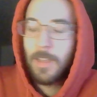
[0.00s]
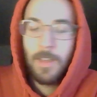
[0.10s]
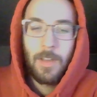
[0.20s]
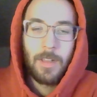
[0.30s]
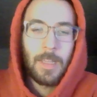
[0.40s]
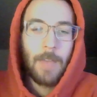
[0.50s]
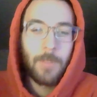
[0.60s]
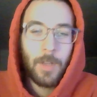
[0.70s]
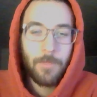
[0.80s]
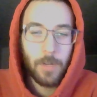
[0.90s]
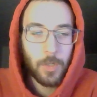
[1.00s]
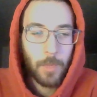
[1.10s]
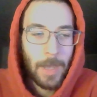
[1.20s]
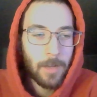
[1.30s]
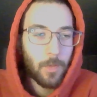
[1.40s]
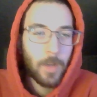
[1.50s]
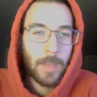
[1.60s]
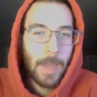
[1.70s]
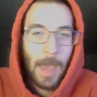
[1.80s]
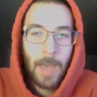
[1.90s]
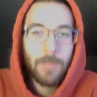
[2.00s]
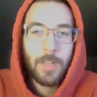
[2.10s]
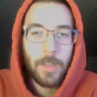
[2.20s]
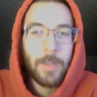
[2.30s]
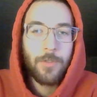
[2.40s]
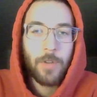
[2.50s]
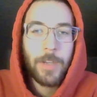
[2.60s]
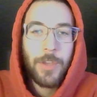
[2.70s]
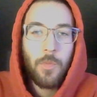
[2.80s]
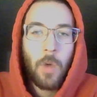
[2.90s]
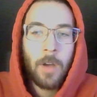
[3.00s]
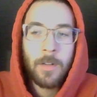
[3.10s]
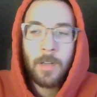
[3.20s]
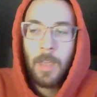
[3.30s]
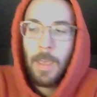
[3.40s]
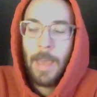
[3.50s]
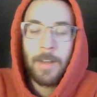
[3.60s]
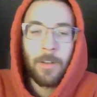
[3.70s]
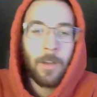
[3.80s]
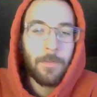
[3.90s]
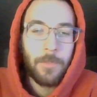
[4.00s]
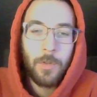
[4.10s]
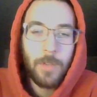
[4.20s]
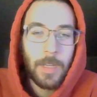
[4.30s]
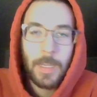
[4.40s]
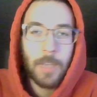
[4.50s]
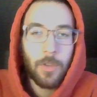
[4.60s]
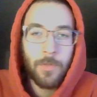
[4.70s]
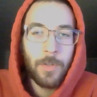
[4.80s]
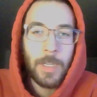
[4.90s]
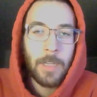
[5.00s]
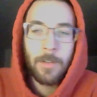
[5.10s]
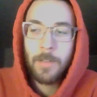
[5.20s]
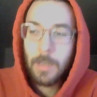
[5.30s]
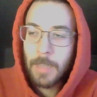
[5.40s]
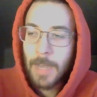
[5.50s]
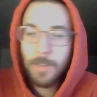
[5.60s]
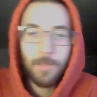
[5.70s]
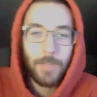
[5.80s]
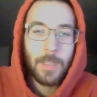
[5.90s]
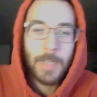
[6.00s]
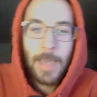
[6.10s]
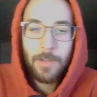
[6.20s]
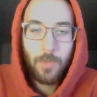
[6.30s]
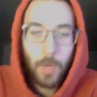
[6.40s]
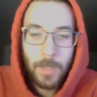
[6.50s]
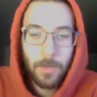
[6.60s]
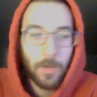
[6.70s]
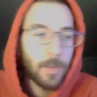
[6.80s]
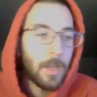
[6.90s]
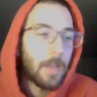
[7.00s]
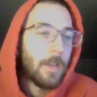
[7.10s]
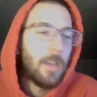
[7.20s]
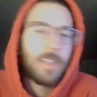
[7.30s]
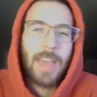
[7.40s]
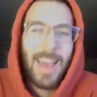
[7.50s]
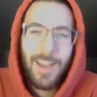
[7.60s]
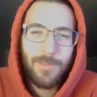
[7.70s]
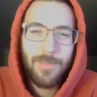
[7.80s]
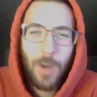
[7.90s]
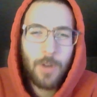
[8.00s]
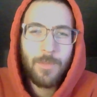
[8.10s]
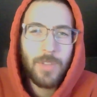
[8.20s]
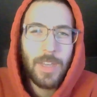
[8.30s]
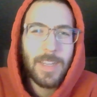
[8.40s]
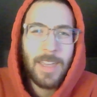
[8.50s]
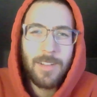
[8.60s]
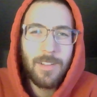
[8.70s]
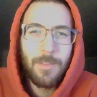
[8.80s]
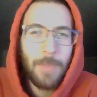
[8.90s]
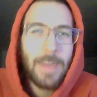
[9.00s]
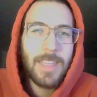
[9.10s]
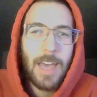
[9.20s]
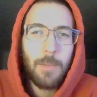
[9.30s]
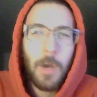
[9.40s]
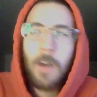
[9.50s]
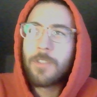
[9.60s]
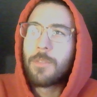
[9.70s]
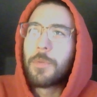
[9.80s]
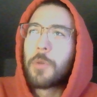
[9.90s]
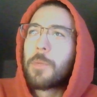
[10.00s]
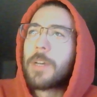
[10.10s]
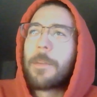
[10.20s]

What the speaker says: level of respect where they have clean drinking water and enough food to get through a year to last them to the next one, or to have farms that can make that possible? But